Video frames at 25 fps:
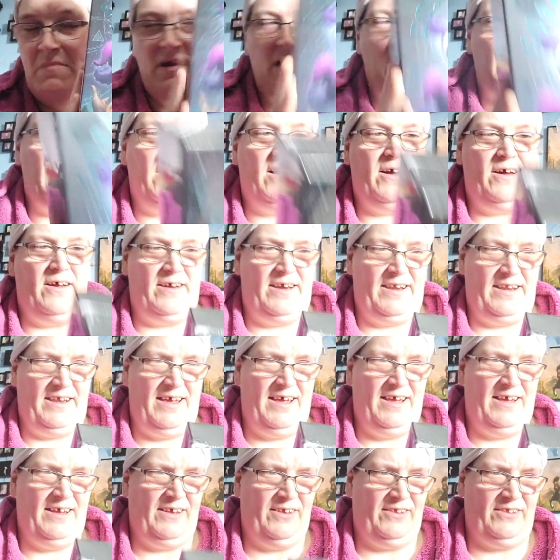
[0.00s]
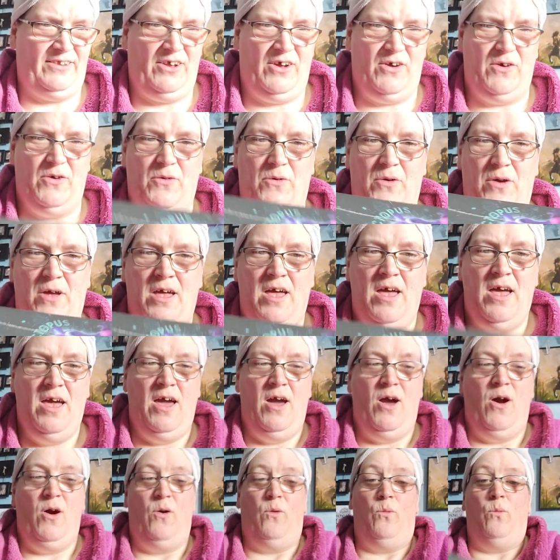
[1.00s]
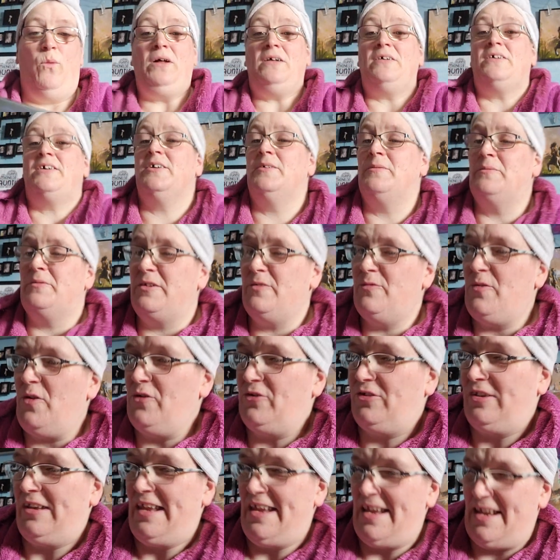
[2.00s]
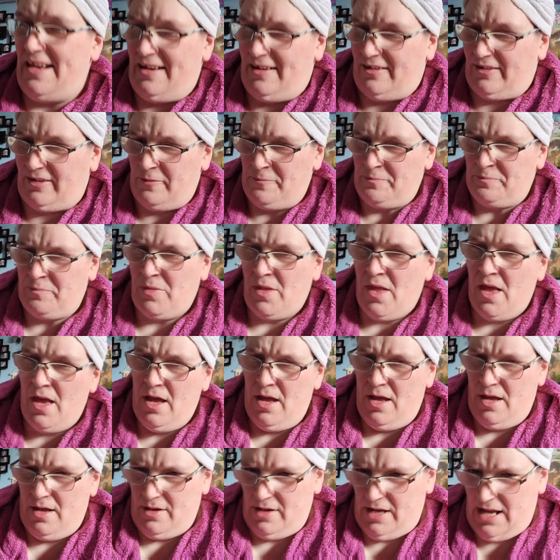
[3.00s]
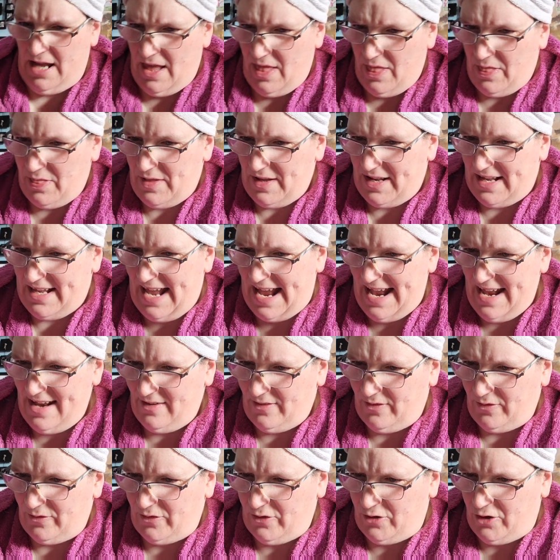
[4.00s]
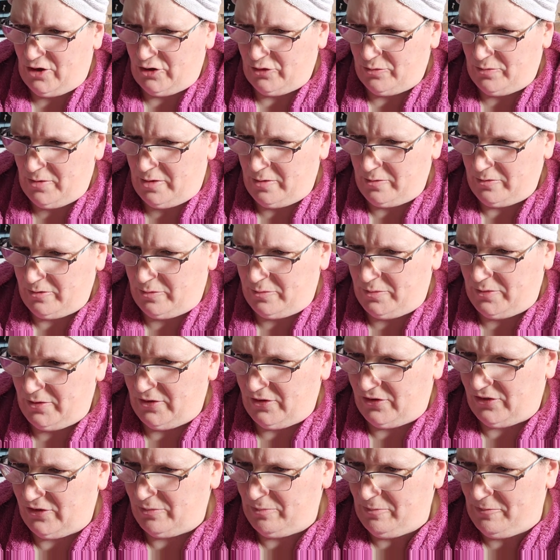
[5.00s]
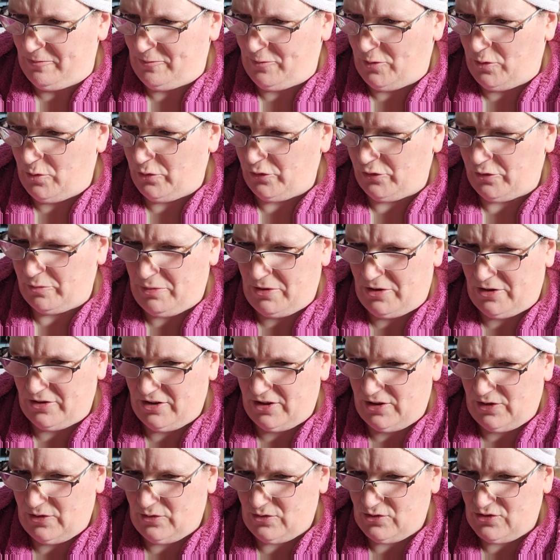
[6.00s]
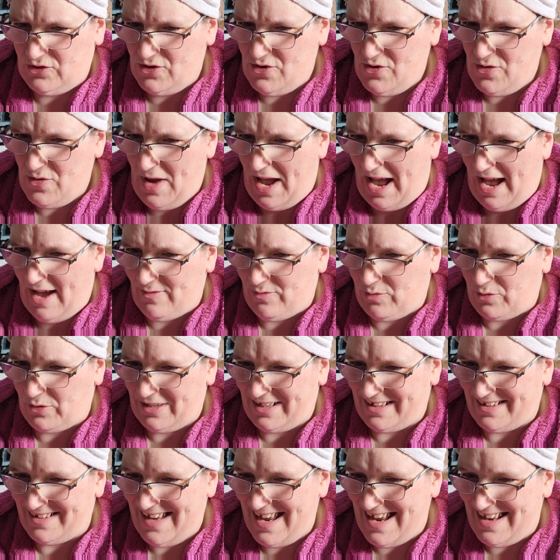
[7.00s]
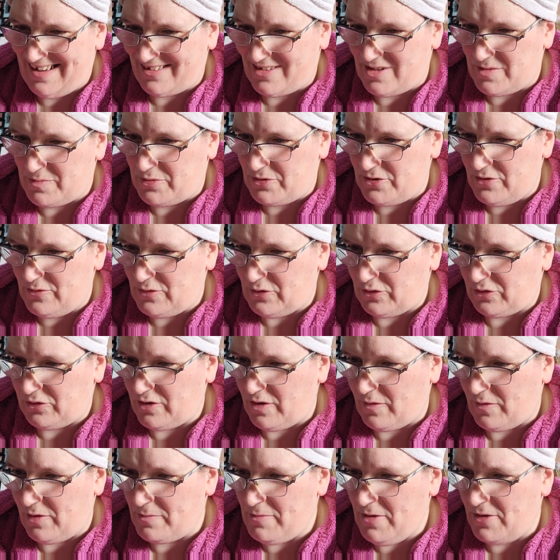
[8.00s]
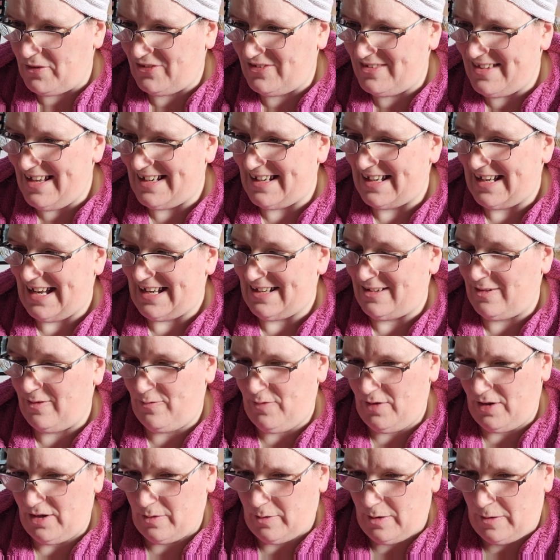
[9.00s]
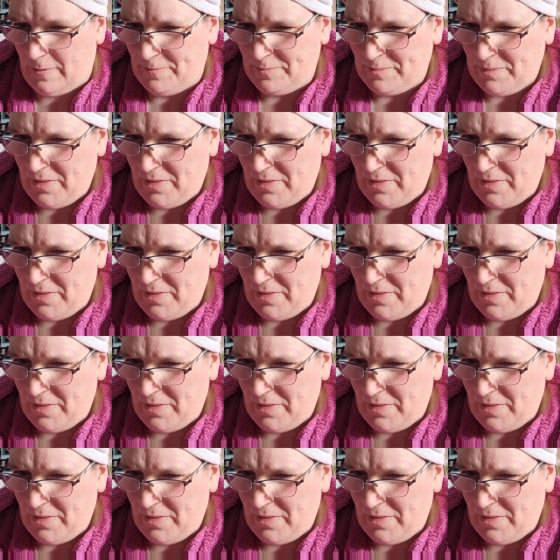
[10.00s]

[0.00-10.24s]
Alright, so, welcome devotees! The gaze of the Cosmoctopus falls upon you. Do you have what it takes to prove yourself the most dedicated follower?